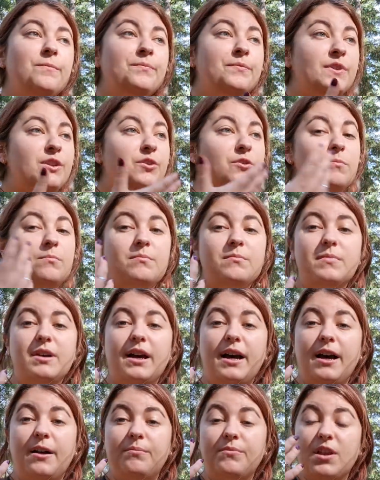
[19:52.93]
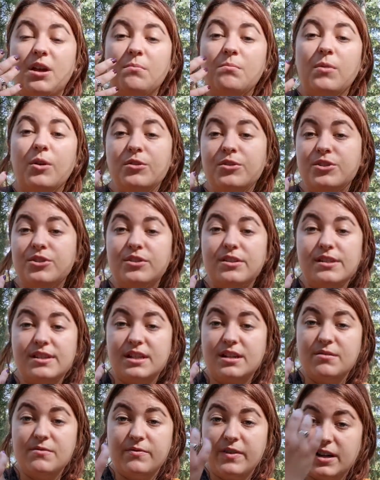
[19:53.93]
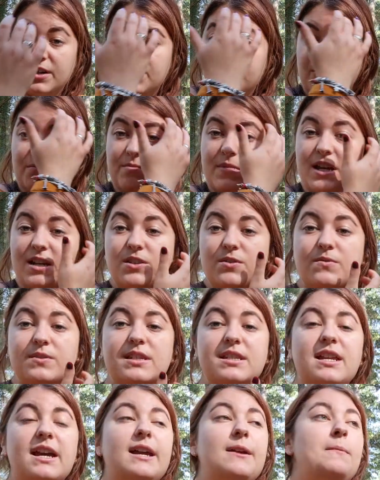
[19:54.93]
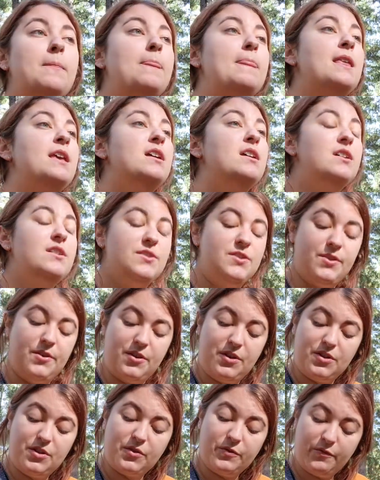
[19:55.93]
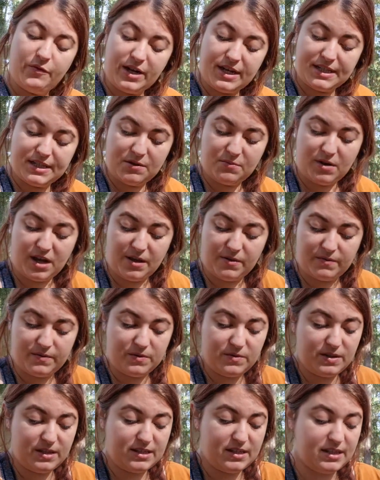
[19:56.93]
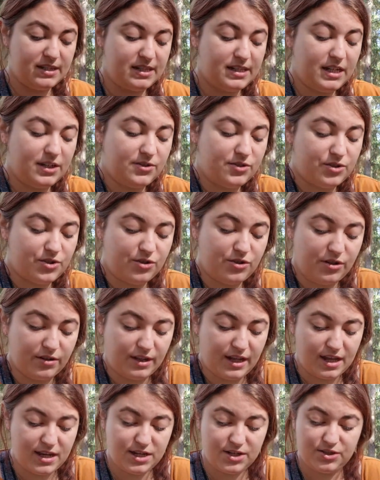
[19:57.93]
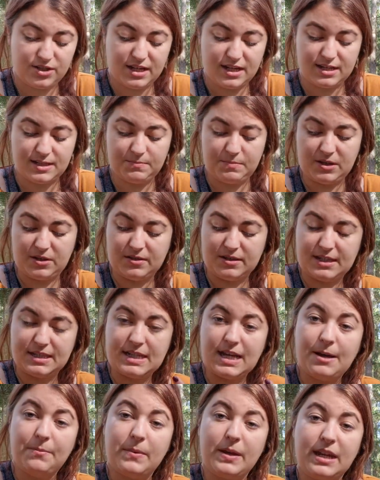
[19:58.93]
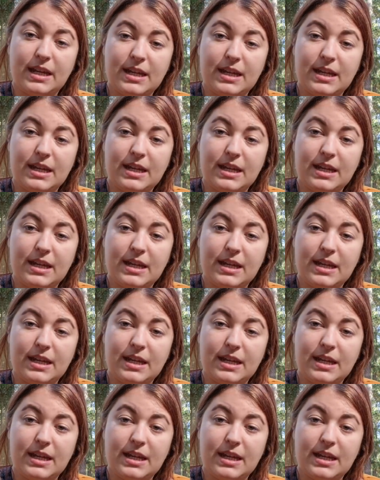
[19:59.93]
your emotions, it affects your mental state. So the reason why I feel this is such a strong energy is because tapping